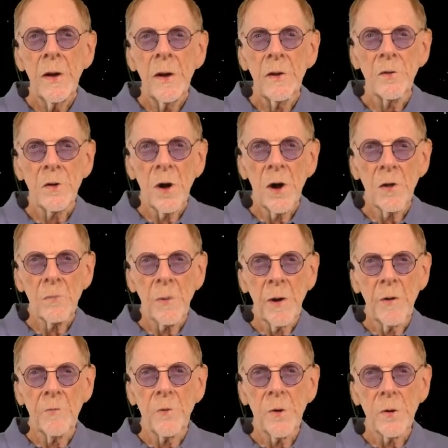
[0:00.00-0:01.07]
It's caused by
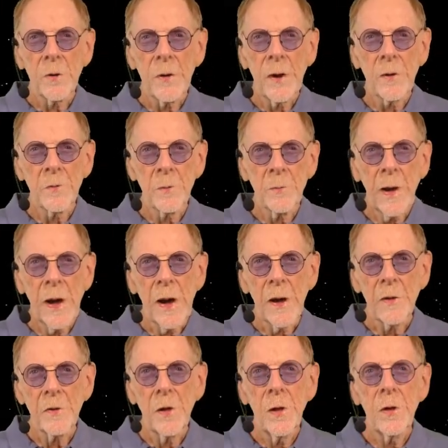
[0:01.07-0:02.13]
a foreground
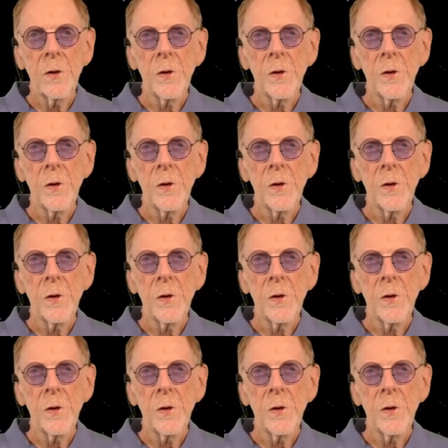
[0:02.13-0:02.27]
mass